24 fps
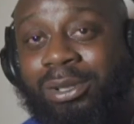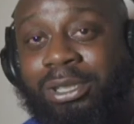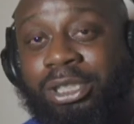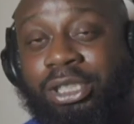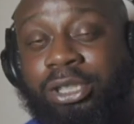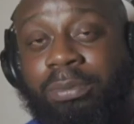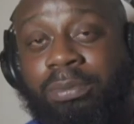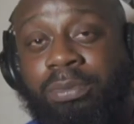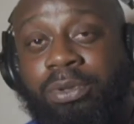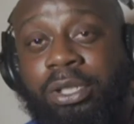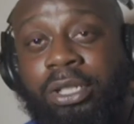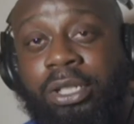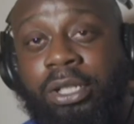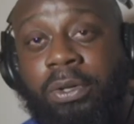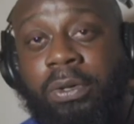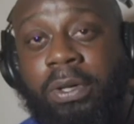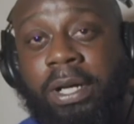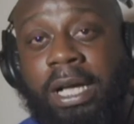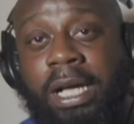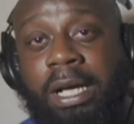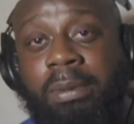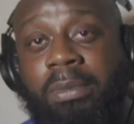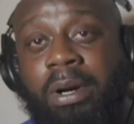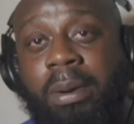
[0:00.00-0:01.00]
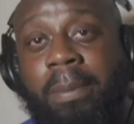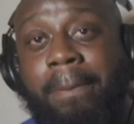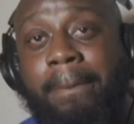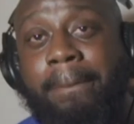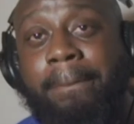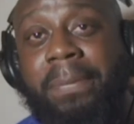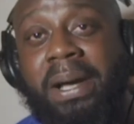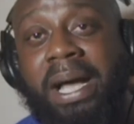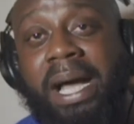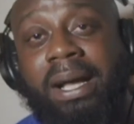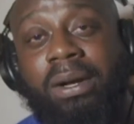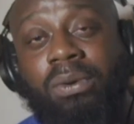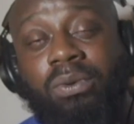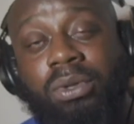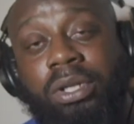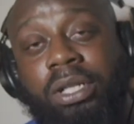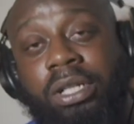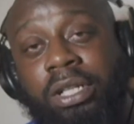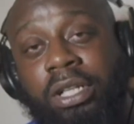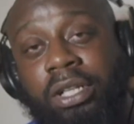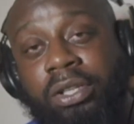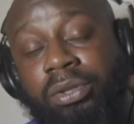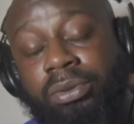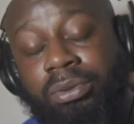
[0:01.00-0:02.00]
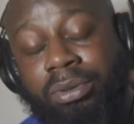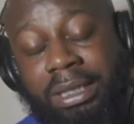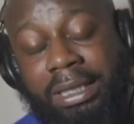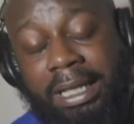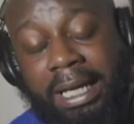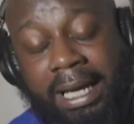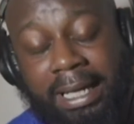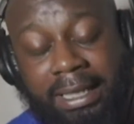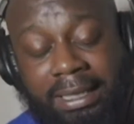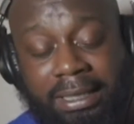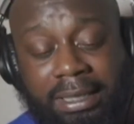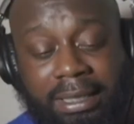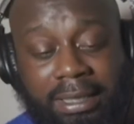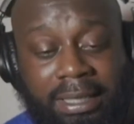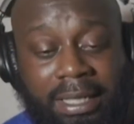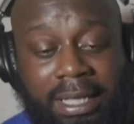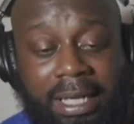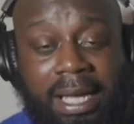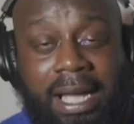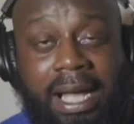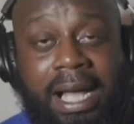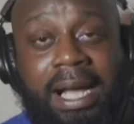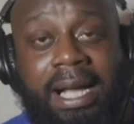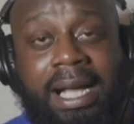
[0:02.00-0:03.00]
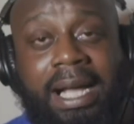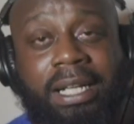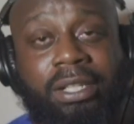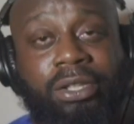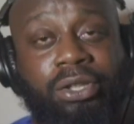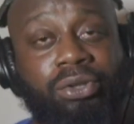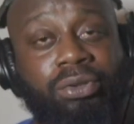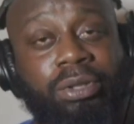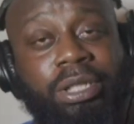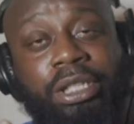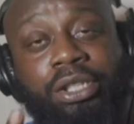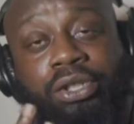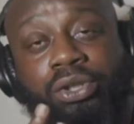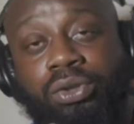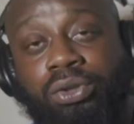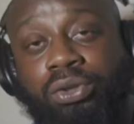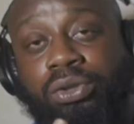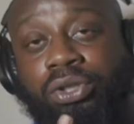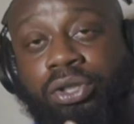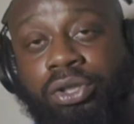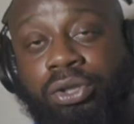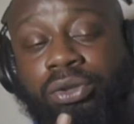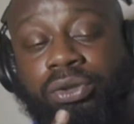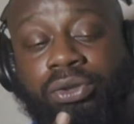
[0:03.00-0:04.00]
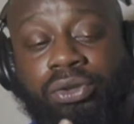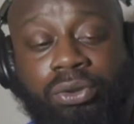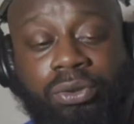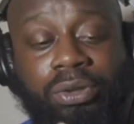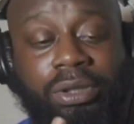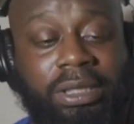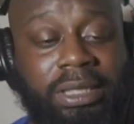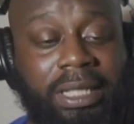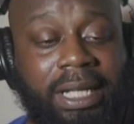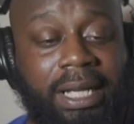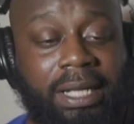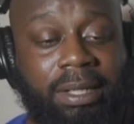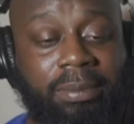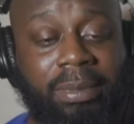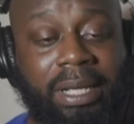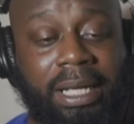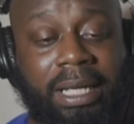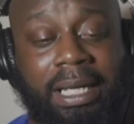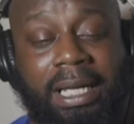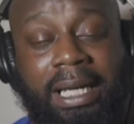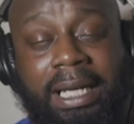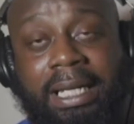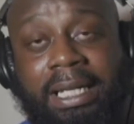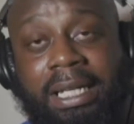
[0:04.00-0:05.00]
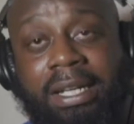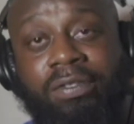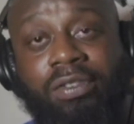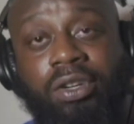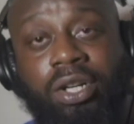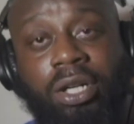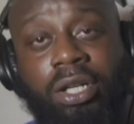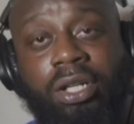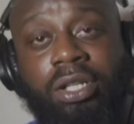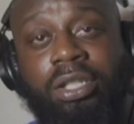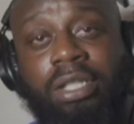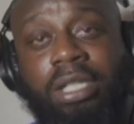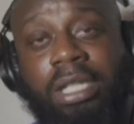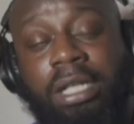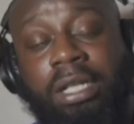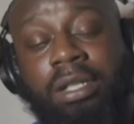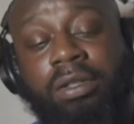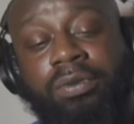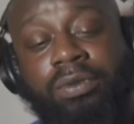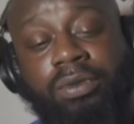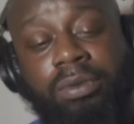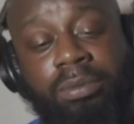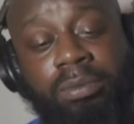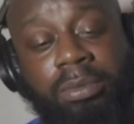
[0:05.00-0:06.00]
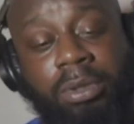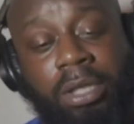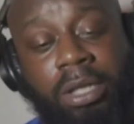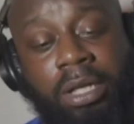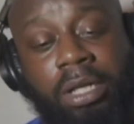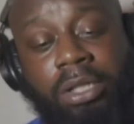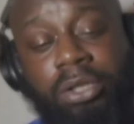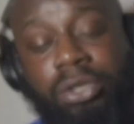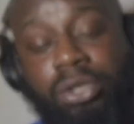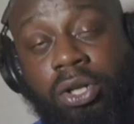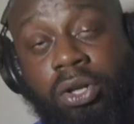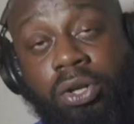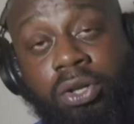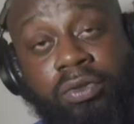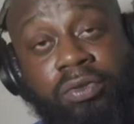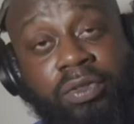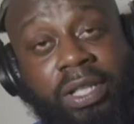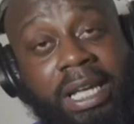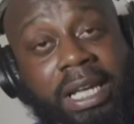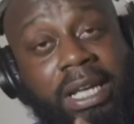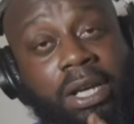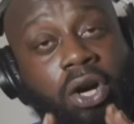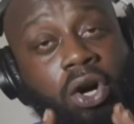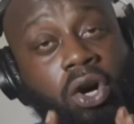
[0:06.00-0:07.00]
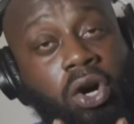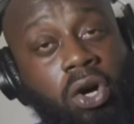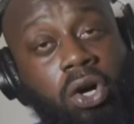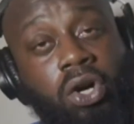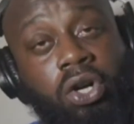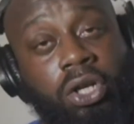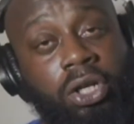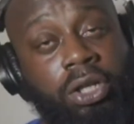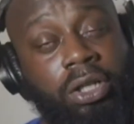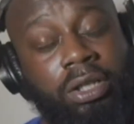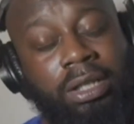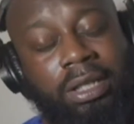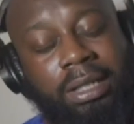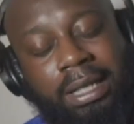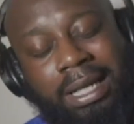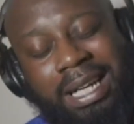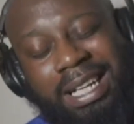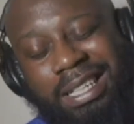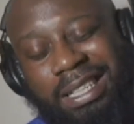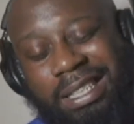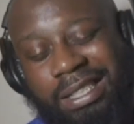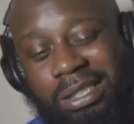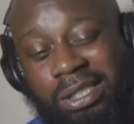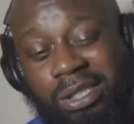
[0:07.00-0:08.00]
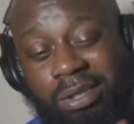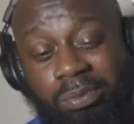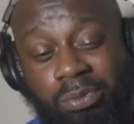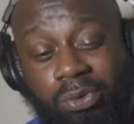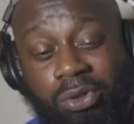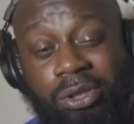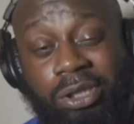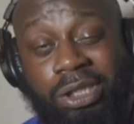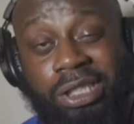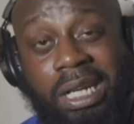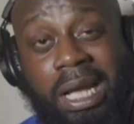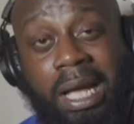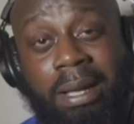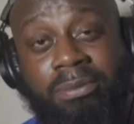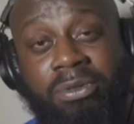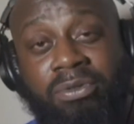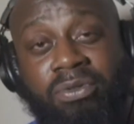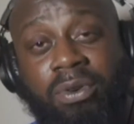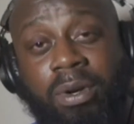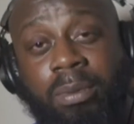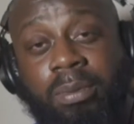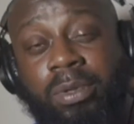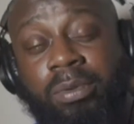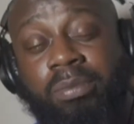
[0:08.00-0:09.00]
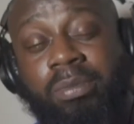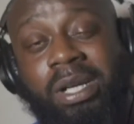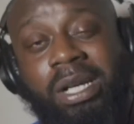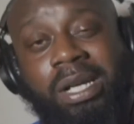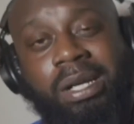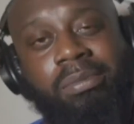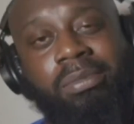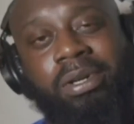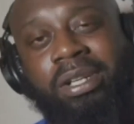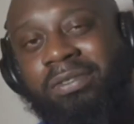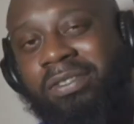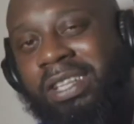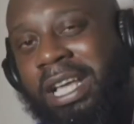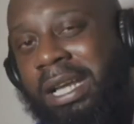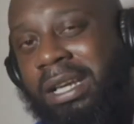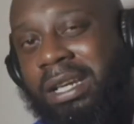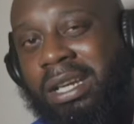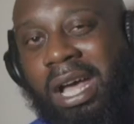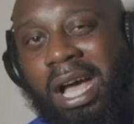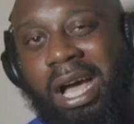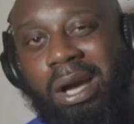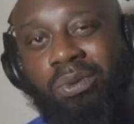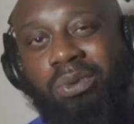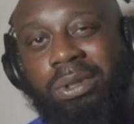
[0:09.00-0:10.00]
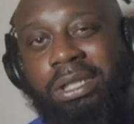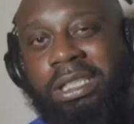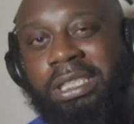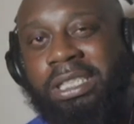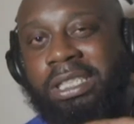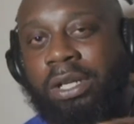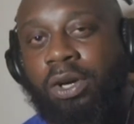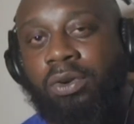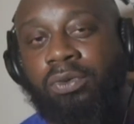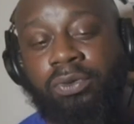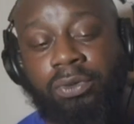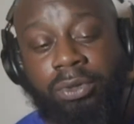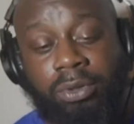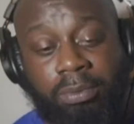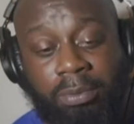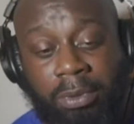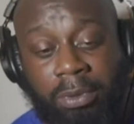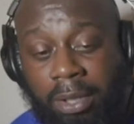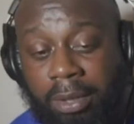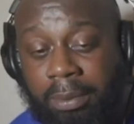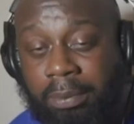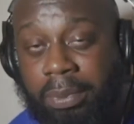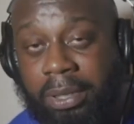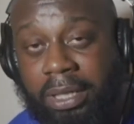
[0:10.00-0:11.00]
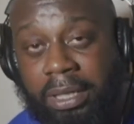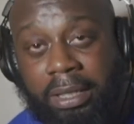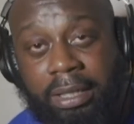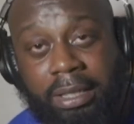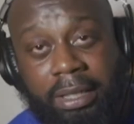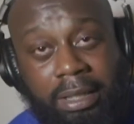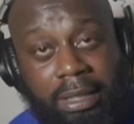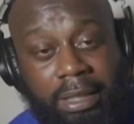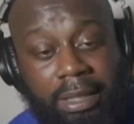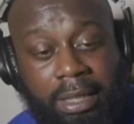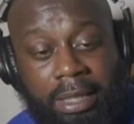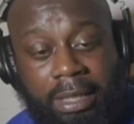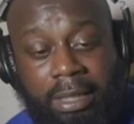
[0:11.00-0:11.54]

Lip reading: It's your boy GoHamm. I'm back with another reaction. I got three new dudes on deck, man. I ain't never heard none of them. So if they hard, I need some more jams from them. But if they not, we shelfing them. Period.